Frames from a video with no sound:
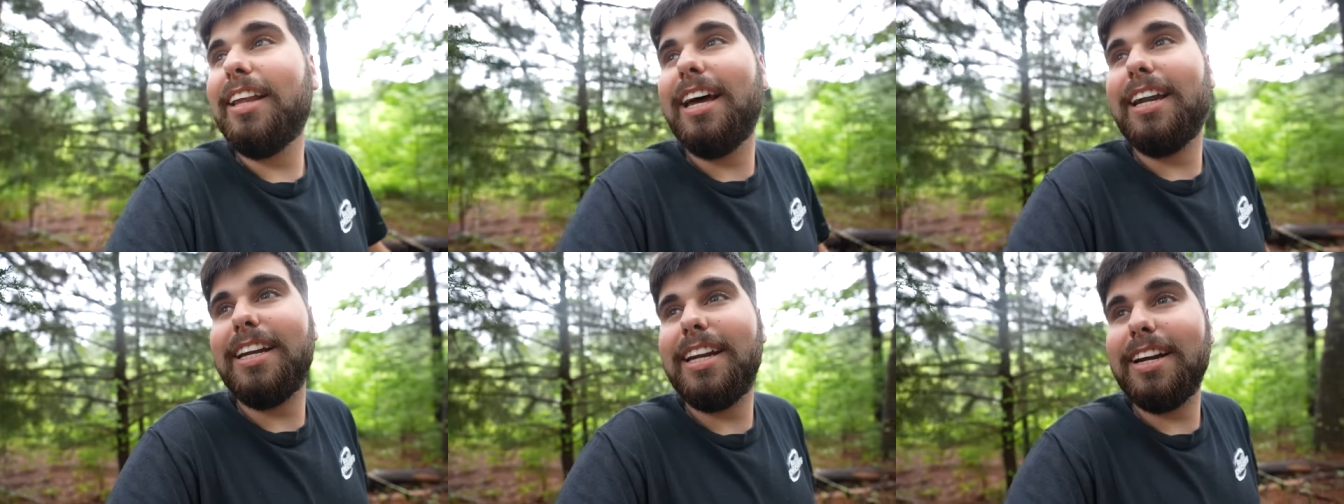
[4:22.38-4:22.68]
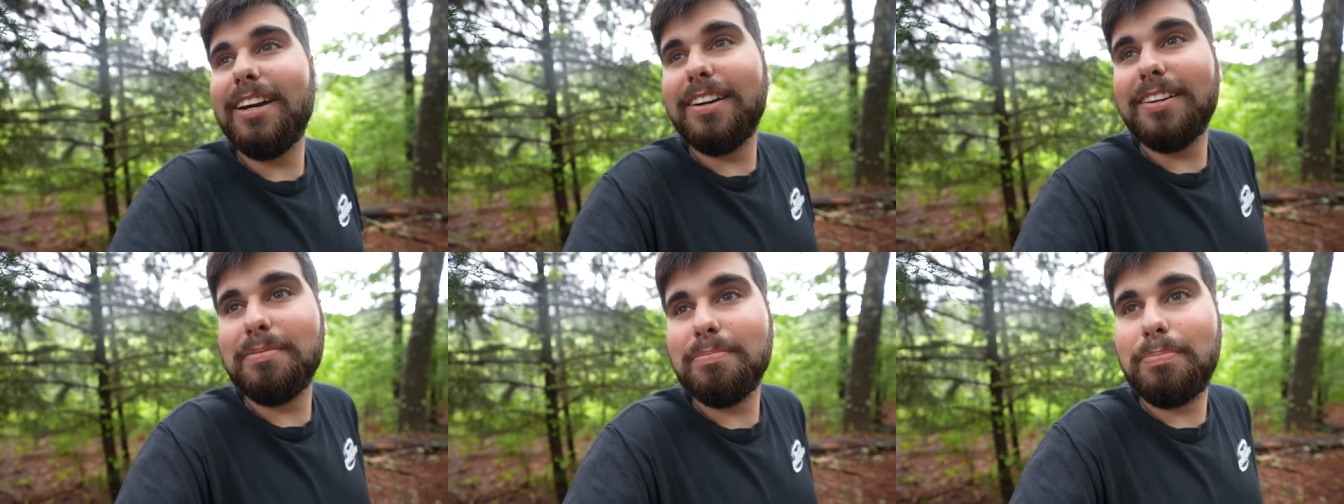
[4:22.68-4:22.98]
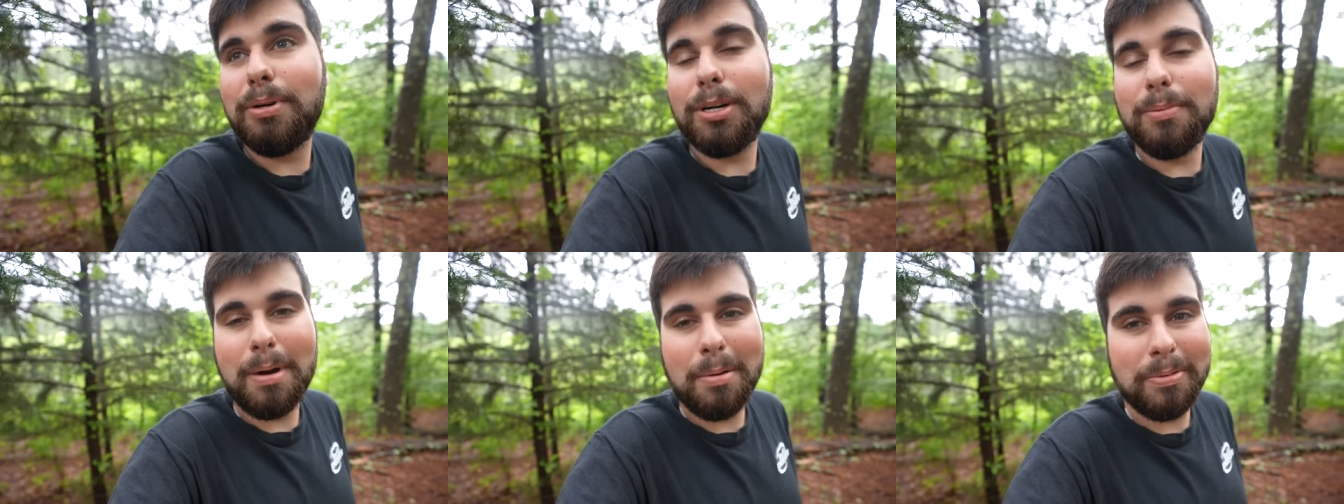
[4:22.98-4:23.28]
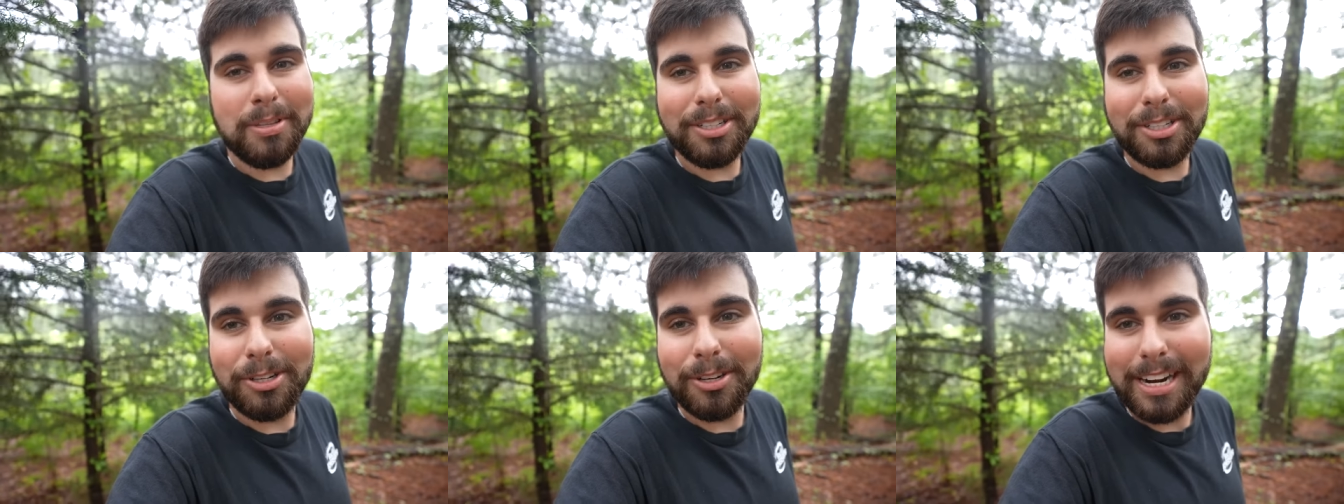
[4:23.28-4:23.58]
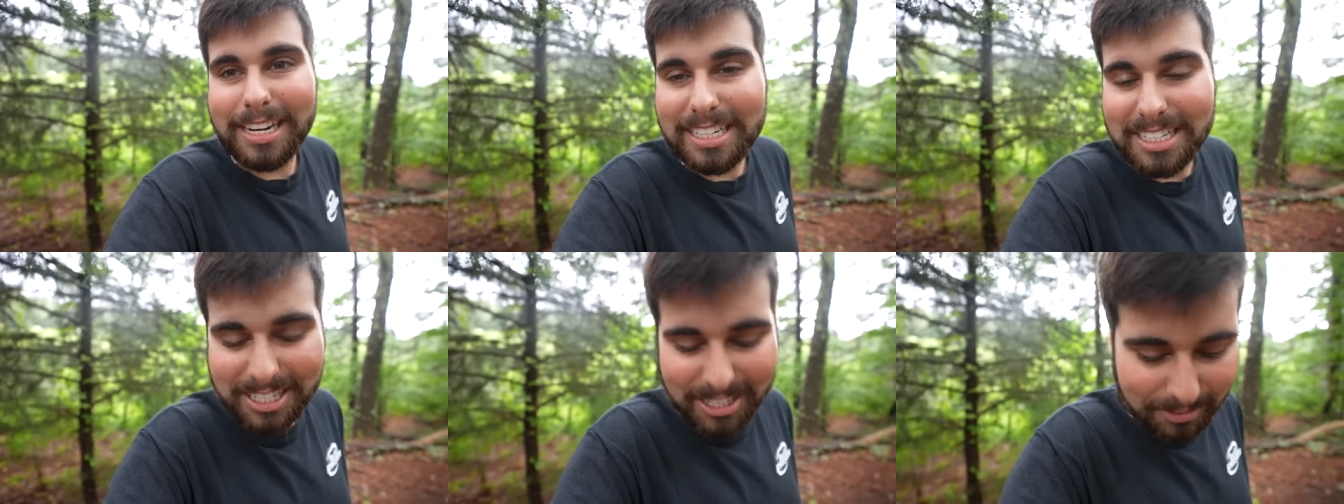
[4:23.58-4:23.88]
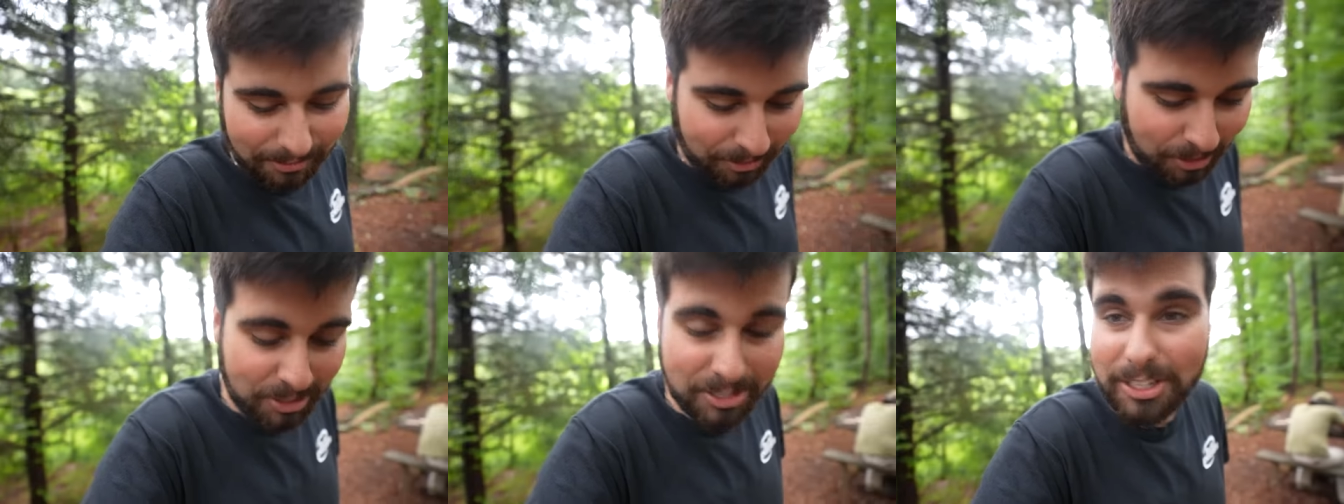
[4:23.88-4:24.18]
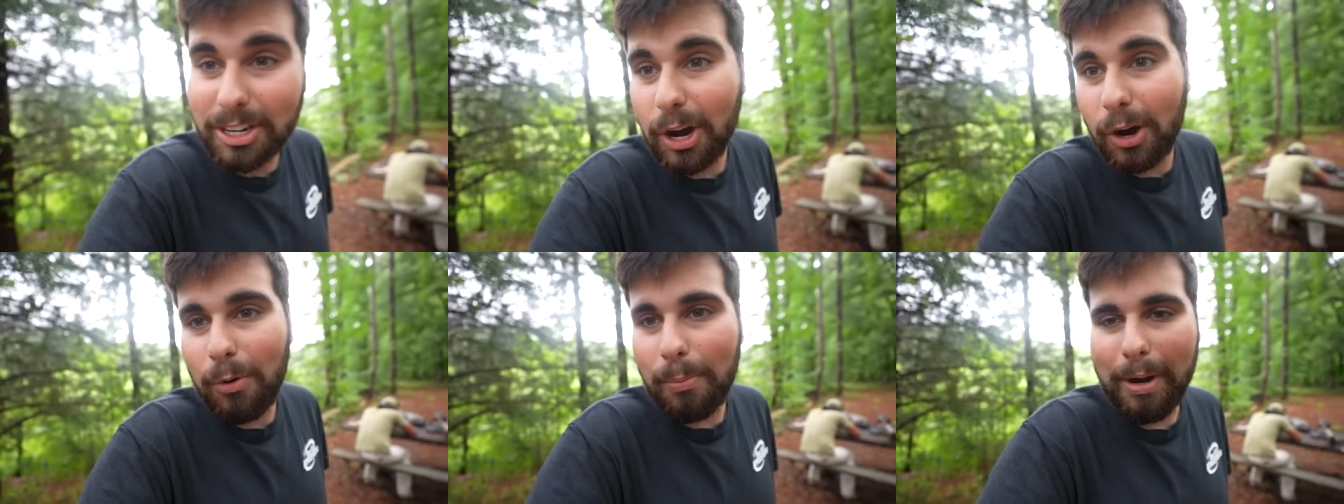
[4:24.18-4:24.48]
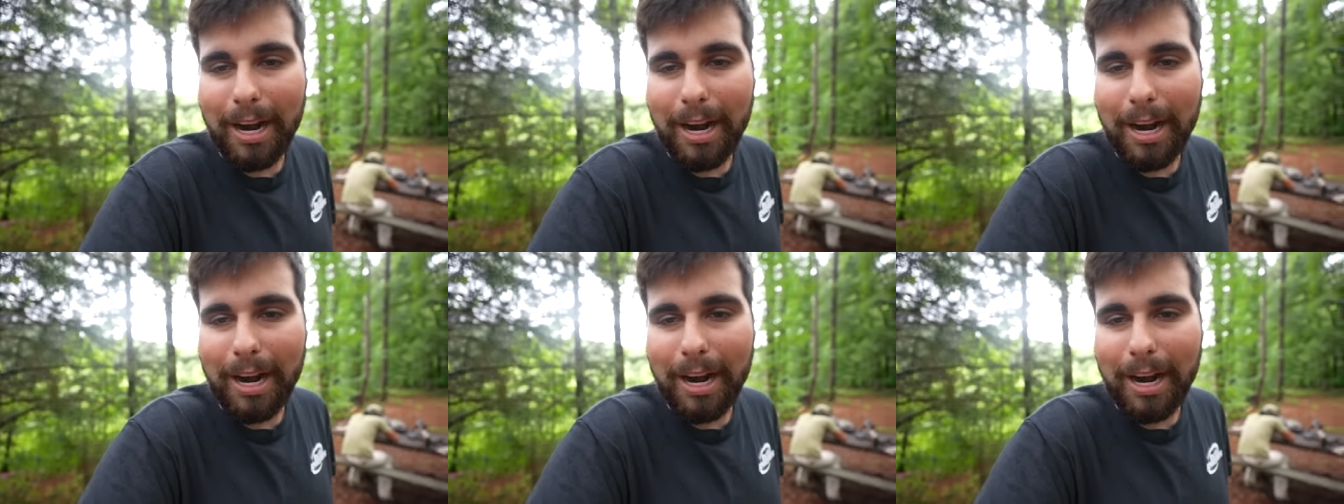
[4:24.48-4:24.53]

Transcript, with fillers: that deer and put him up in the tree for a skull